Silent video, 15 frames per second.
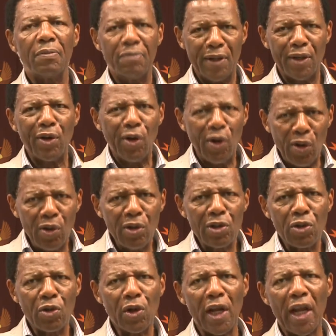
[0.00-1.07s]
but
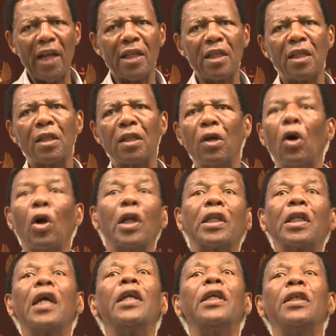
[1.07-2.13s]
also getting the
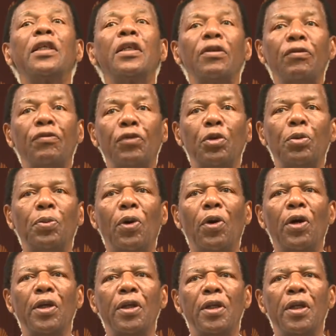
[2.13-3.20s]
alternative
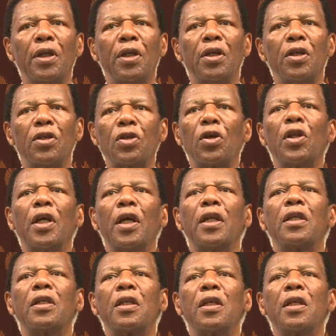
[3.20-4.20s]
viewpoint so that